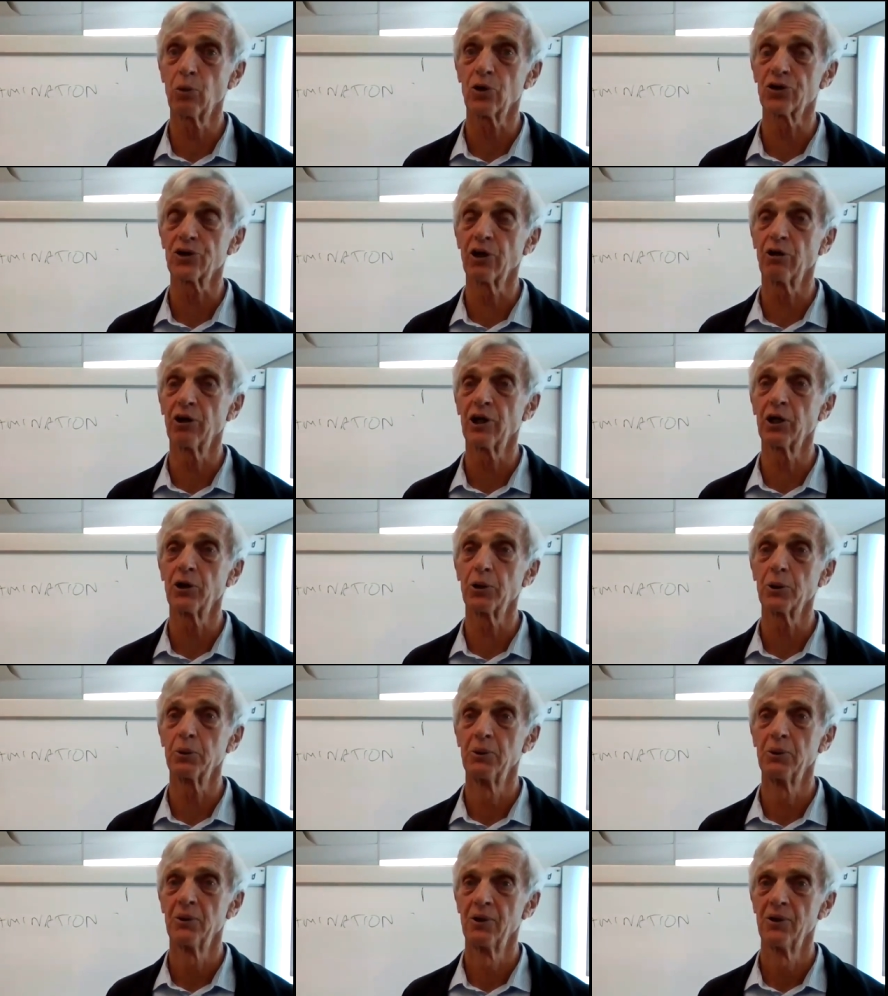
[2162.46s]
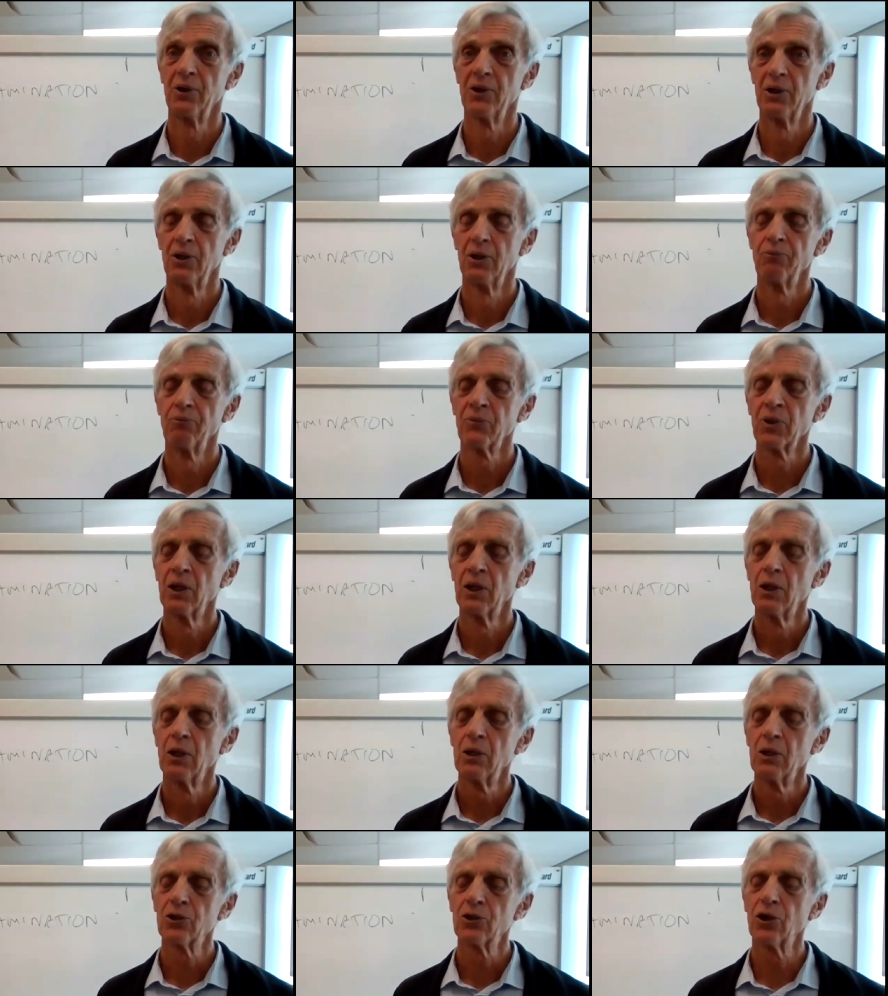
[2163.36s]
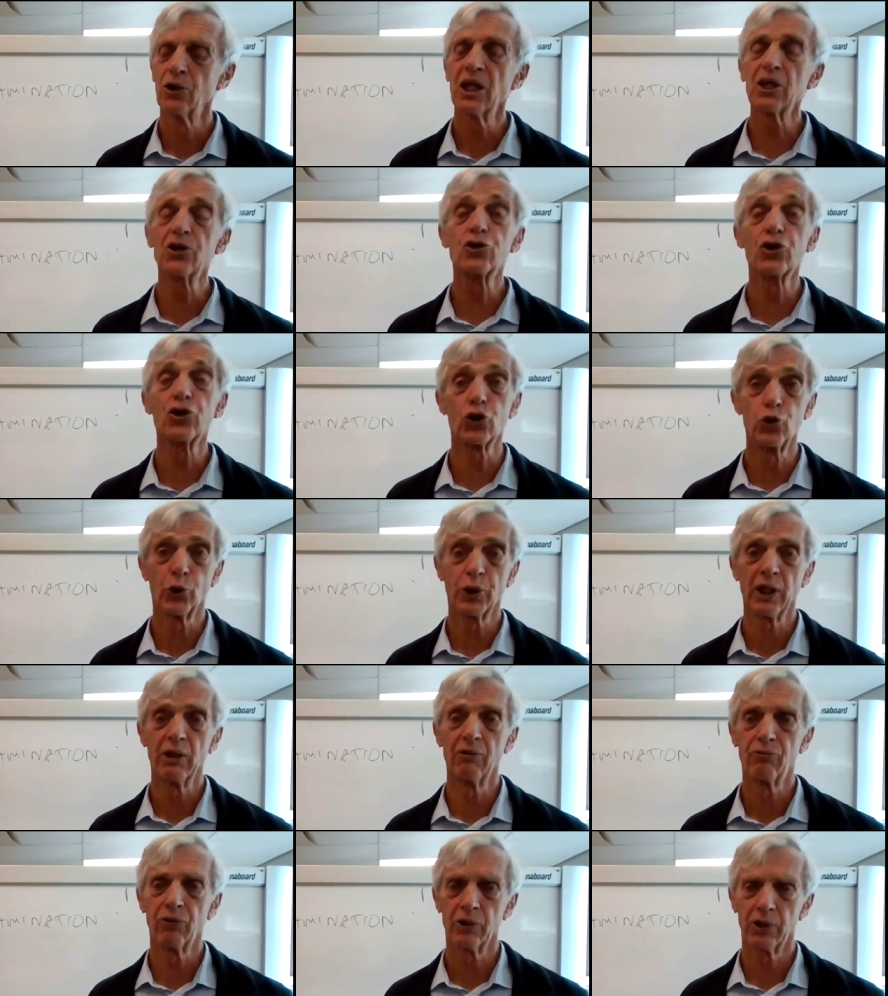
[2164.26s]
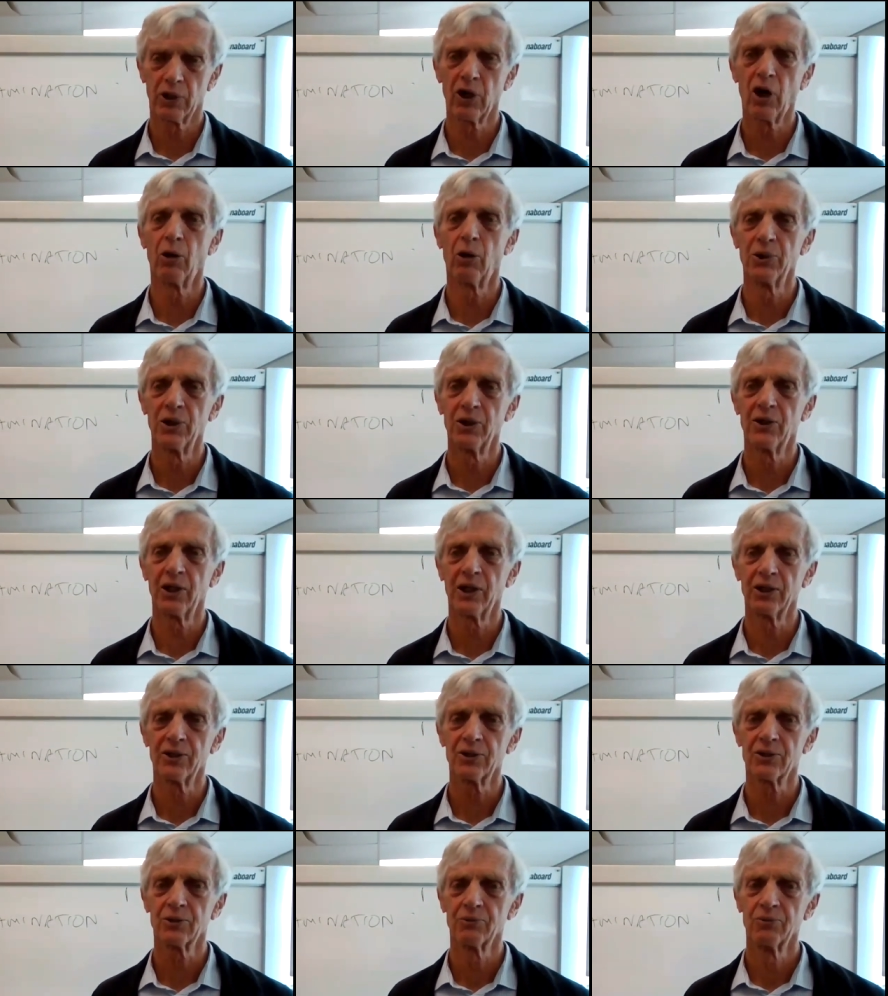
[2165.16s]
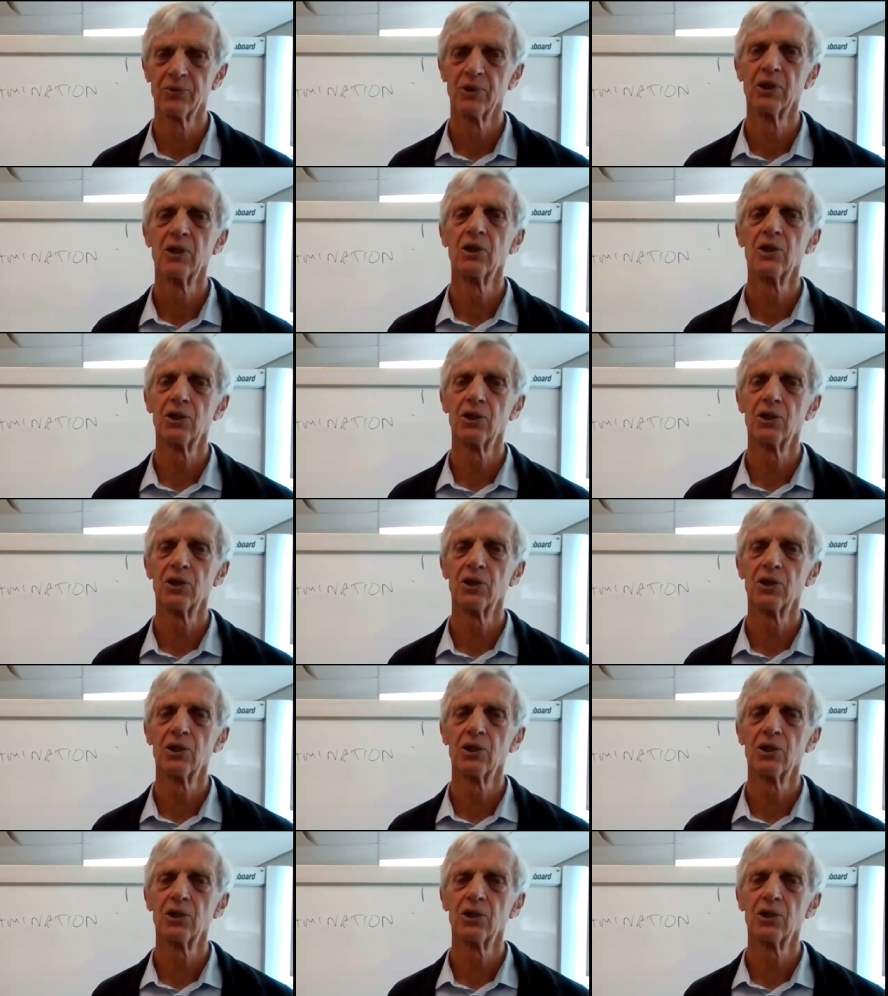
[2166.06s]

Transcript: to see what's going on. So that's just looking for the common things.